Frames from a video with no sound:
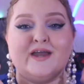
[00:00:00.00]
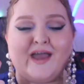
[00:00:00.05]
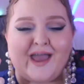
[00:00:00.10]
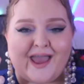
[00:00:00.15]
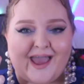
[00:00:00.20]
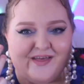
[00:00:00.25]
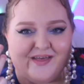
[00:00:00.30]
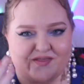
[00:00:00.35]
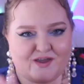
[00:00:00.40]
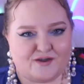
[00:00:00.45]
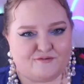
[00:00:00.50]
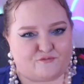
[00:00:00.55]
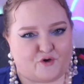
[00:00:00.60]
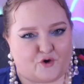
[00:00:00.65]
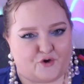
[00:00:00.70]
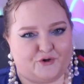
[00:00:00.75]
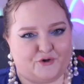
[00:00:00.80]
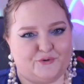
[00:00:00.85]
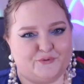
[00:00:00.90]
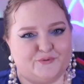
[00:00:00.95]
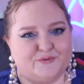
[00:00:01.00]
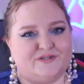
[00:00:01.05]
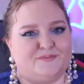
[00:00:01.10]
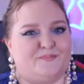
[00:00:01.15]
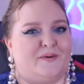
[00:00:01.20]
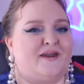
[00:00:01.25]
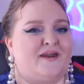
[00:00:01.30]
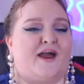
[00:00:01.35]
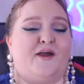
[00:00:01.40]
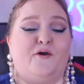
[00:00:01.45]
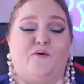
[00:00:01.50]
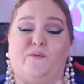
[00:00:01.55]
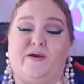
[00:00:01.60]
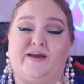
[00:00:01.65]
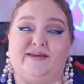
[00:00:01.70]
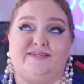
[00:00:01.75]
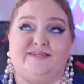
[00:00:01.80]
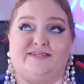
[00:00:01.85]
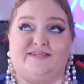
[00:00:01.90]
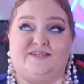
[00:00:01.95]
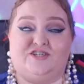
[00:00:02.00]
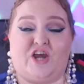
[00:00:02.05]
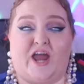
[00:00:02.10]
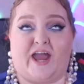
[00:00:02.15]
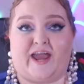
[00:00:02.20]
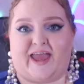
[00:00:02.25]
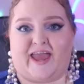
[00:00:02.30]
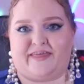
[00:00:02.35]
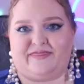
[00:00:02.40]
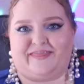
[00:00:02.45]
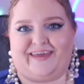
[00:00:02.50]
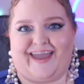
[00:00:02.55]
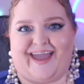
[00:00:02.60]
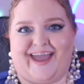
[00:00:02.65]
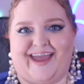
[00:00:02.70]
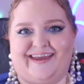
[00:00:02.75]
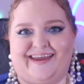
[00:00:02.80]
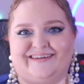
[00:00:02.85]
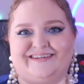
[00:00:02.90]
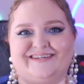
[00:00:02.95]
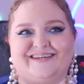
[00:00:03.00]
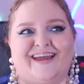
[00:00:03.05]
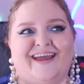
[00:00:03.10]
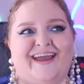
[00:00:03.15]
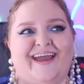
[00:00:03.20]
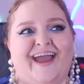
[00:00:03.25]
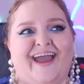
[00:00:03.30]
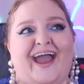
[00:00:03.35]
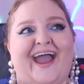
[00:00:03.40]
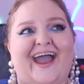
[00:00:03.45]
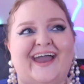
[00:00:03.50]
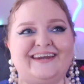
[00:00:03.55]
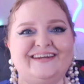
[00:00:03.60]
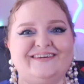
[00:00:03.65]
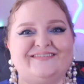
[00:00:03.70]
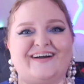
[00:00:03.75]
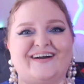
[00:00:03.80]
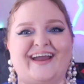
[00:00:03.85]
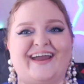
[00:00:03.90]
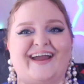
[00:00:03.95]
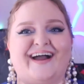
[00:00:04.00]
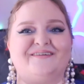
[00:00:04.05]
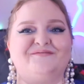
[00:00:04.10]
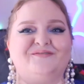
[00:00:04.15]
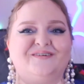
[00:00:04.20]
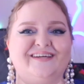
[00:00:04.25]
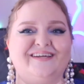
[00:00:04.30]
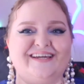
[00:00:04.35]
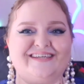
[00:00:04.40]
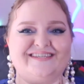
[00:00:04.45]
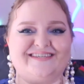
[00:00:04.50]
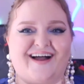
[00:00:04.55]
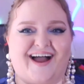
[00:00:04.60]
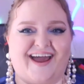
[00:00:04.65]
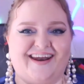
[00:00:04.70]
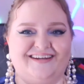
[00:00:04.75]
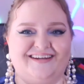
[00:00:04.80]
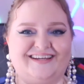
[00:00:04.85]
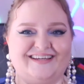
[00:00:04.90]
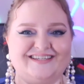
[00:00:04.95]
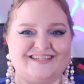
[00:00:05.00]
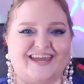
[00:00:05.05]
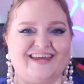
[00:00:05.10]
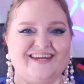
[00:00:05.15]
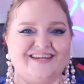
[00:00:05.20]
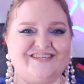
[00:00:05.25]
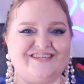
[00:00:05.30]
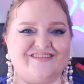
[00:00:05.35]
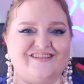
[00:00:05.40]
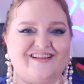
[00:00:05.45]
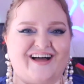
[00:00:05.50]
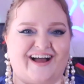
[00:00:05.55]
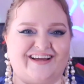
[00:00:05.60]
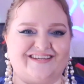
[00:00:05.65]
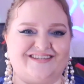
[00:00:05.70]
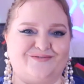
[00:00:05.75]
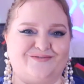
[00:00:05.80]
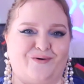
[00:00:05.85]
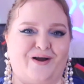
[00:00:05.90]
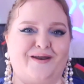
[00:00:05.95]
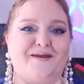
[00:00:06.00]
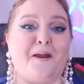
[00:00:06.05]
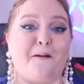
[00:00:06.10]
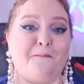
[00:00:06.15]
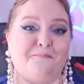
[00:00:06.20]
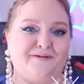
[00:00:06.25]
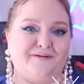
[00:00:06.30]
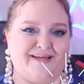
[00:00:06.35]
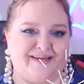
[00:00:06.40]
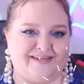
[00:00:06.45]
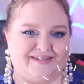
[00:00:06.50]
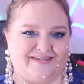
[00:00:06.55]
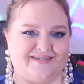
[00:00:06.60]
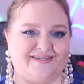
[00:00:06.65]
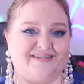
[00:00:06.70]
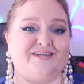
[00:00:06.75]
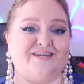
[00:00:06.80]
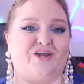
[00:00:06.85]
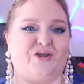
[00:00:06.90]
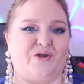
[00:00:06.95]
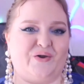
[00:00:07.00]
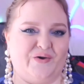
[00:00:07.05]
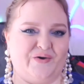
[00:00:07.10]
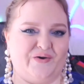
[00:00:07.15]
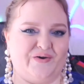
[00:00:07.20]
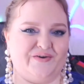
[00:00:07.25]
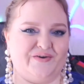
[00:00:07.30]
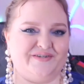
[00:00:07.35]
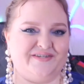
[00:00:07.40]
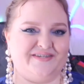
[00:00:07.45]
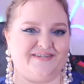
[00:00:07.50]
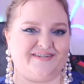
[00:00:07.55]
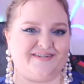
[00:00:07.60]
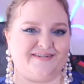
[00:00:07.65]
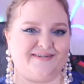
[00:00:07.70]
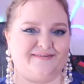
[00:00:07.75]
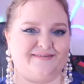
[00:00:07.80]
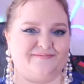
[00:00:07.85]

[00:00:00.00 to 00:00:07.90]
and their vocals, but I always check at the end. Anyway, I'm really excited. Let's get into the last one, Blessed Cursed.